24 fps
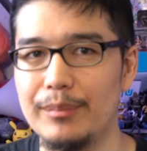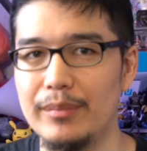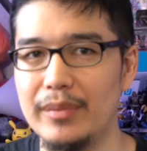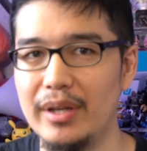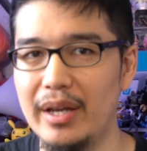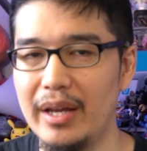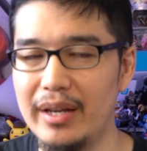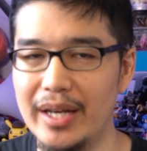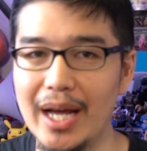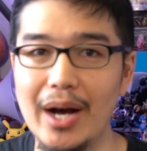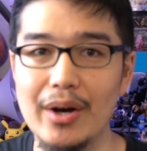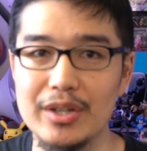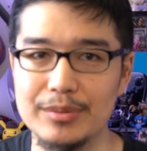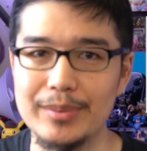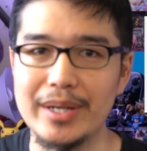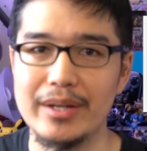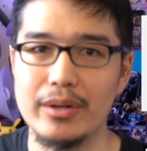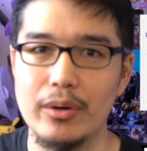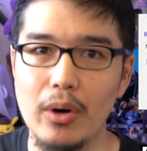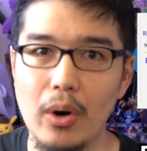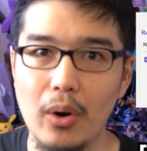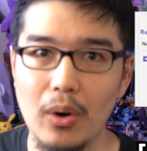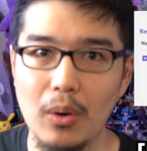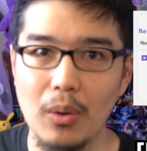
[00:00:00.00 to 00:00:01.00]
and that was my
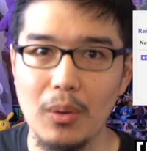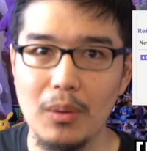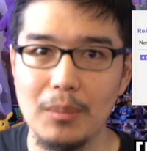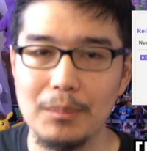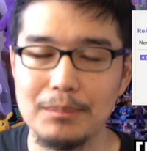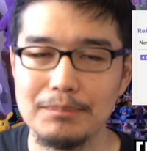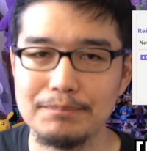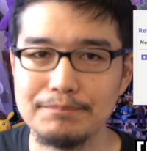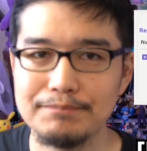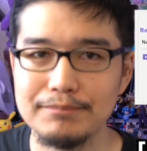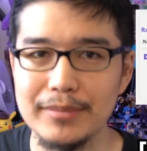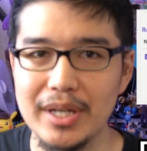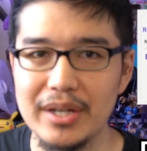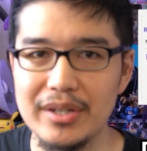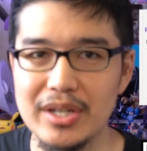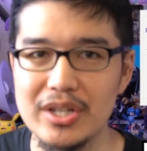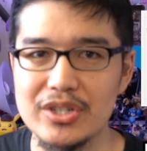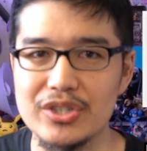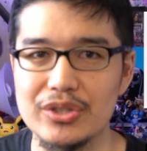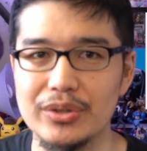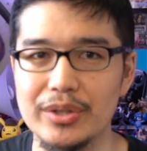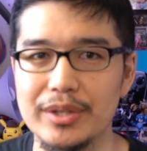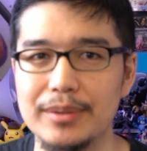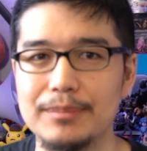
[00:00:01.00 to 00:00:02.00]
goal
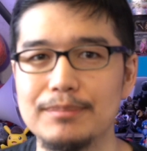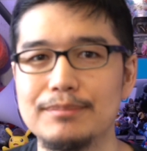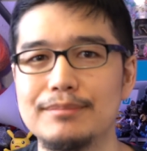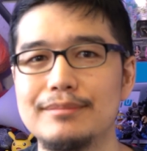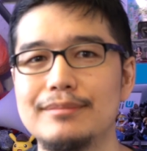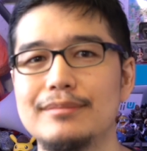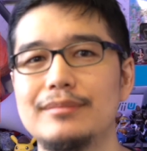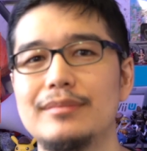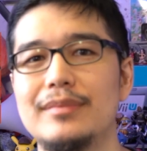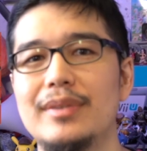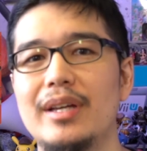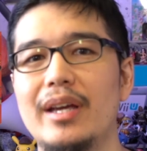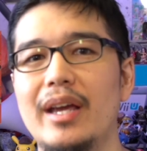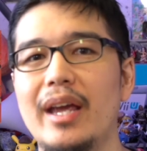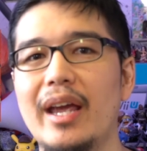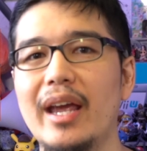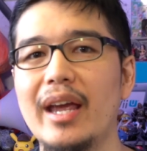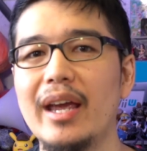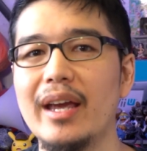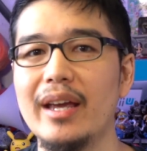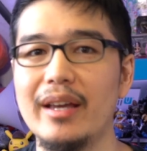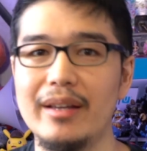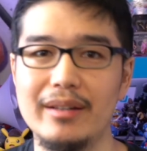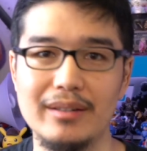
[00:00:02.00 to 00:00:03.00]
initially.
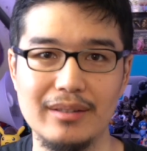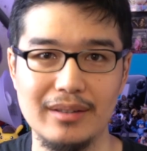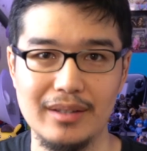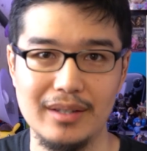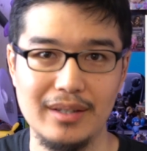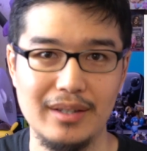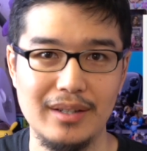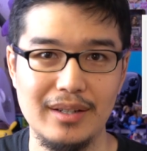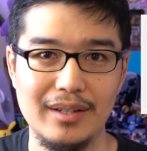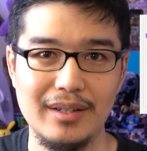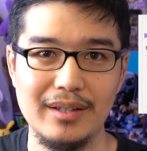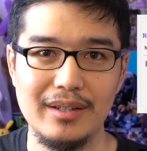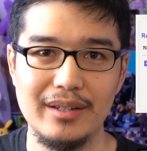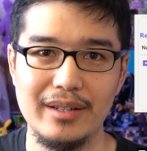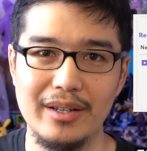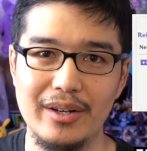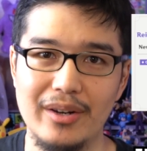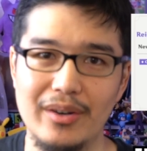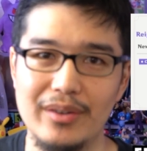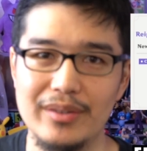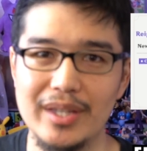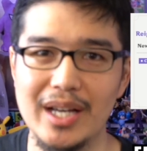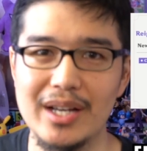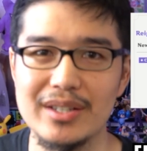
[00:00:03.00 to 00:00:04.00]
And you
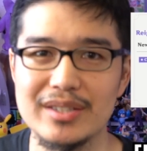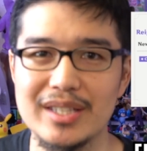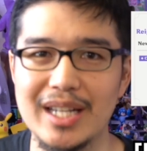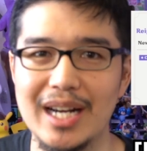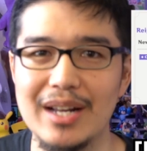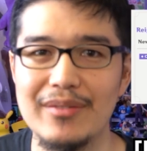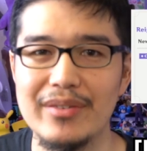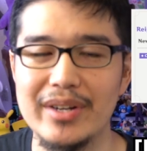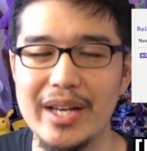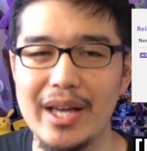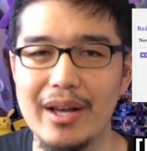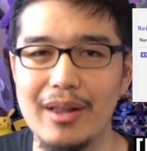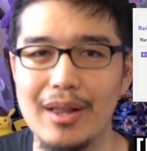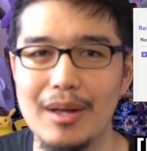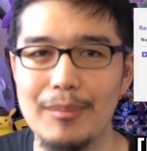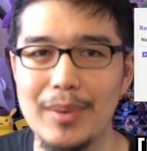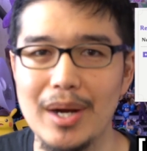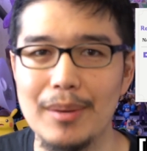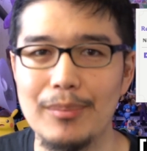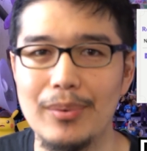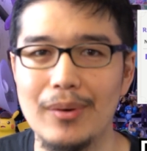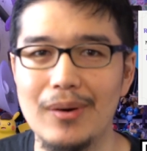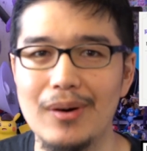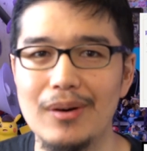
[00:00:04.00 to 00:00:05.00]
know, that was kind of an L on
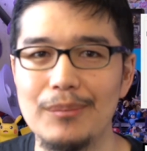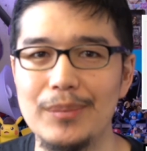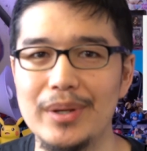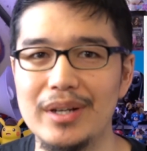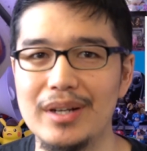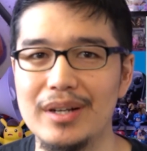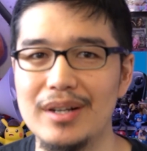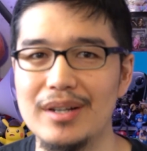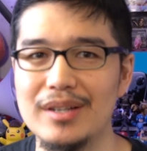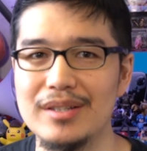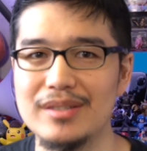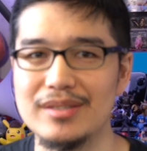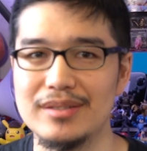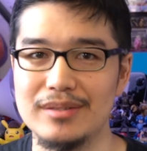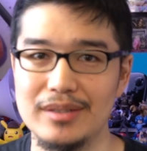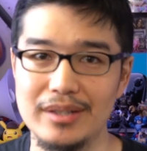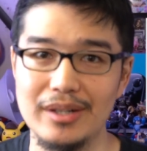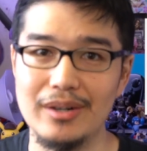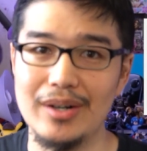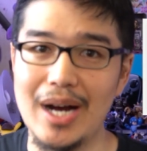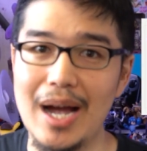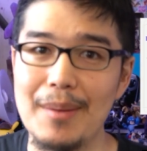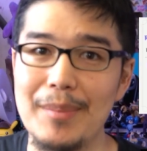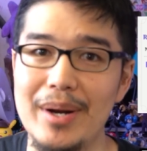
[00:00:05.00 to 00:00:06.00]
my part because you
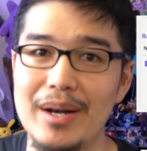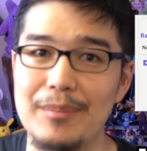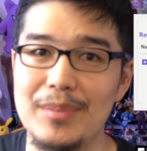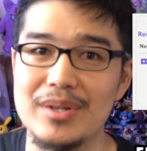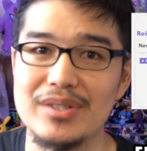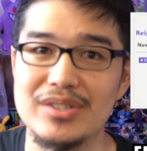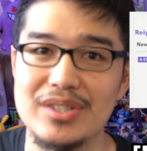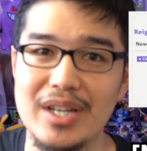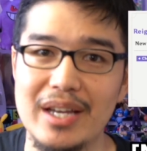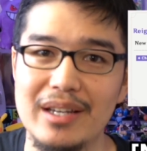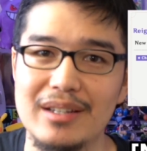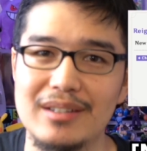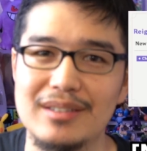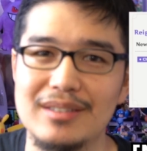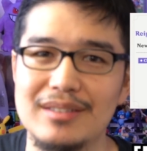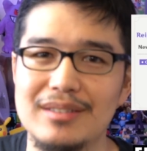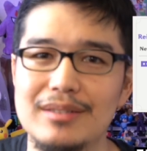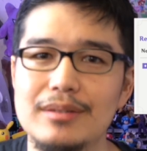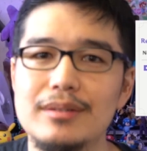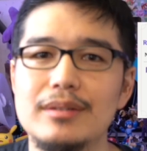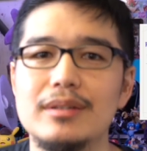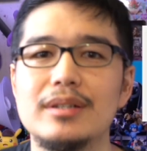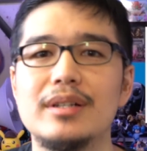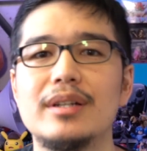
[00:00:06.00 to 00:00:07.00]
know I made a mistake.
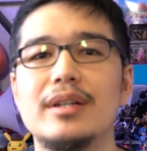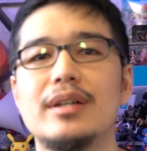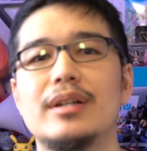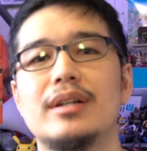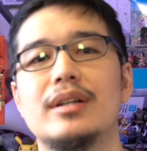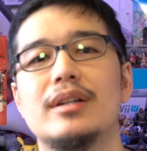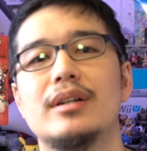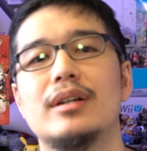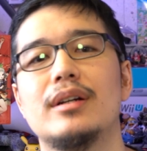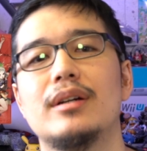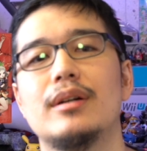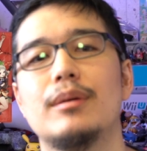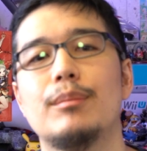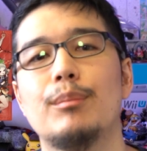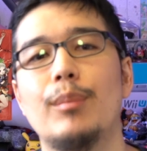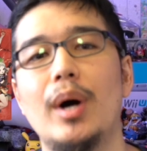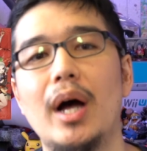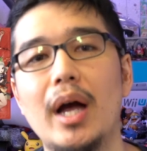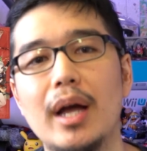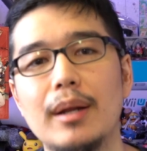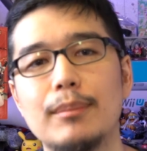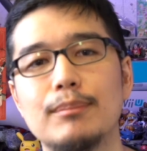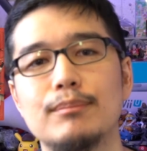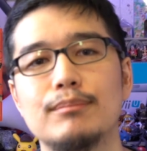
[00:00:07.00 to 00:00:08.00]

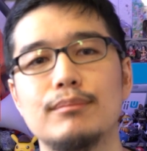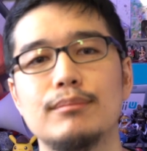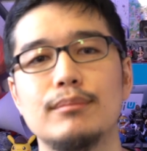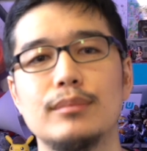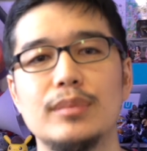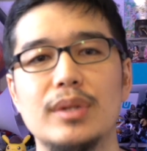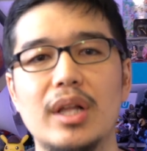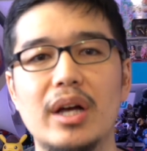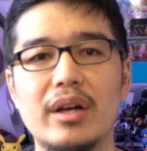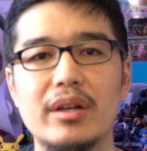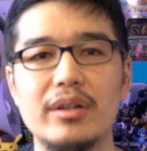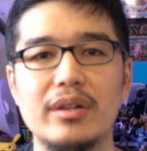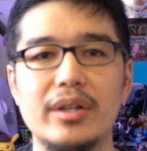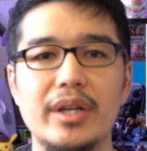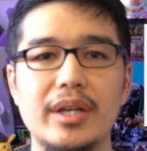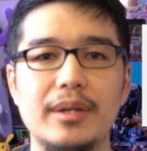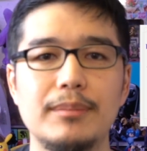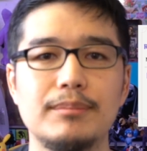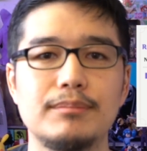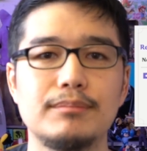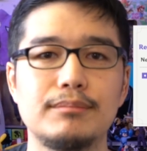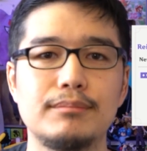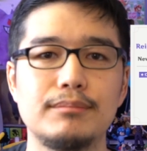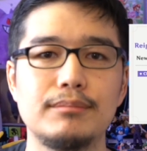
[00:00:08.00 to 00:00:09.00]
But
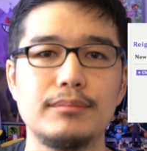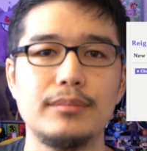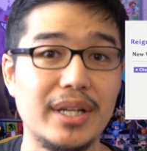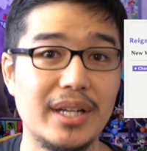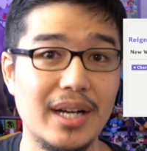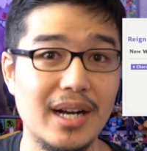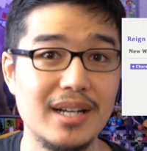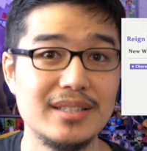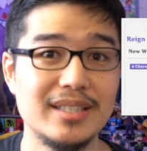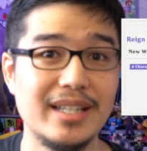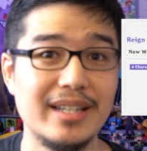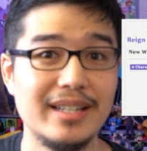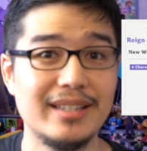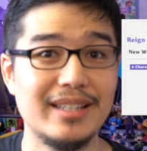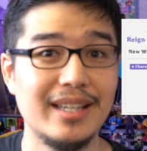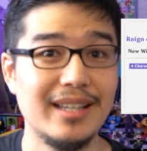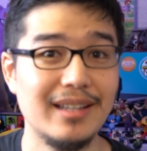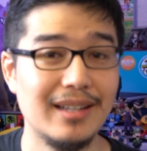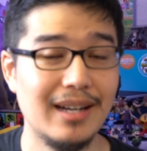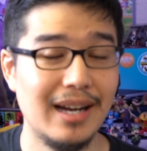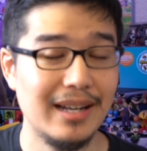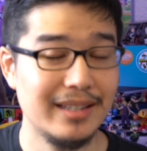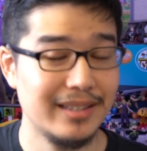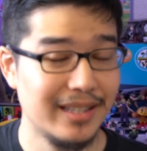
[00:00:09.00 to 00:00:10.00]
luckily, because I
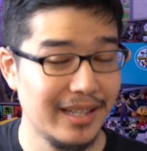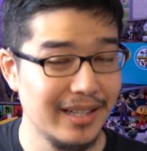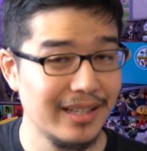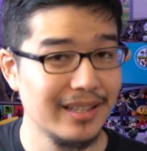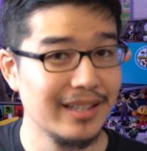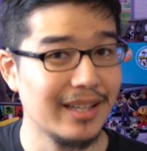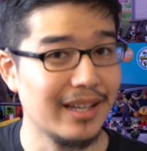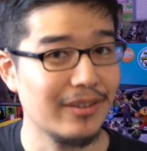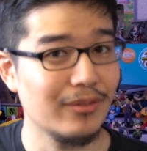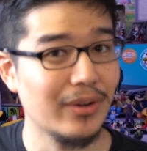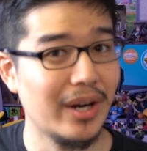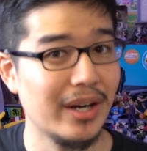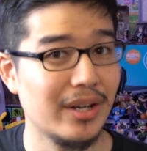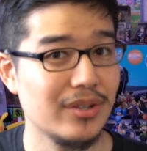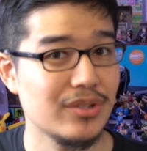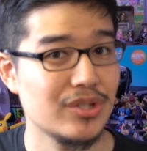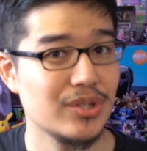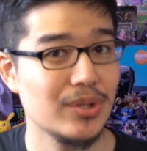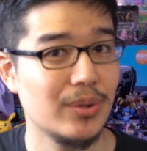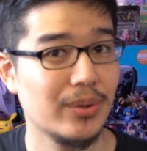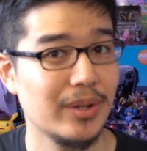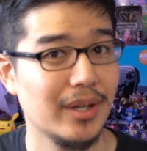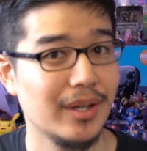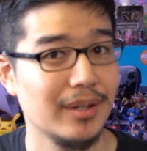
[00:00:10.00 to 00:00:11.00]
didn't I didn't get Raiden
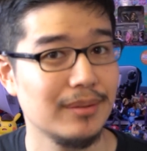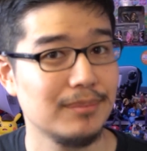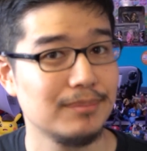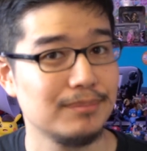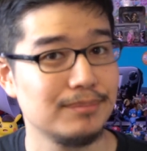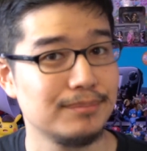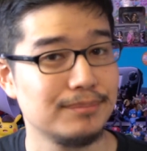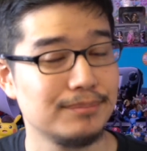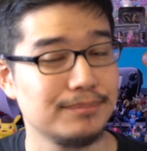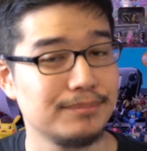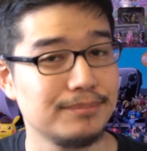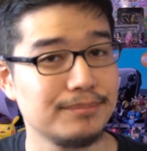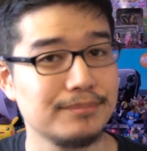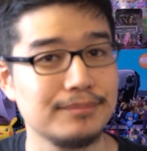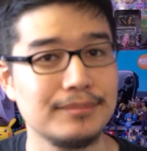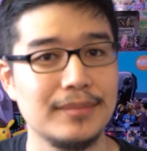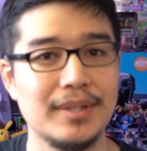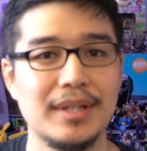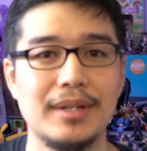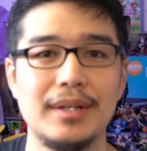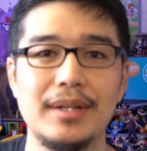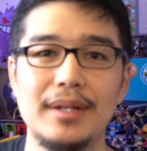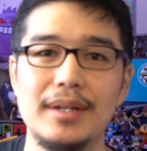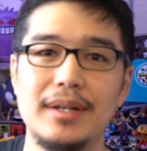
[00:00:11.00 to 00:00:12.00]
Shogun,
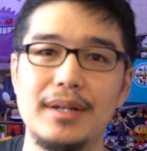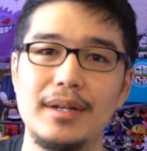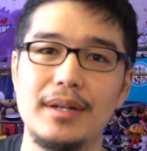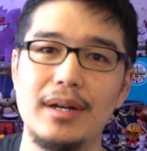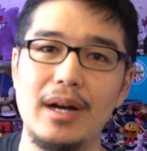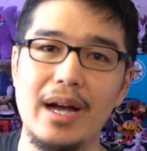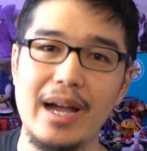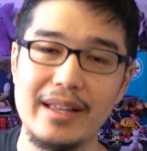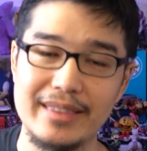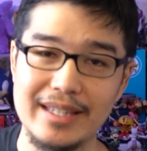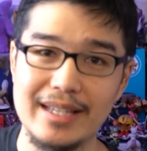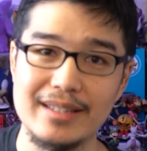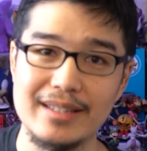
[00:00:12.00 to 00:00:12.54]
at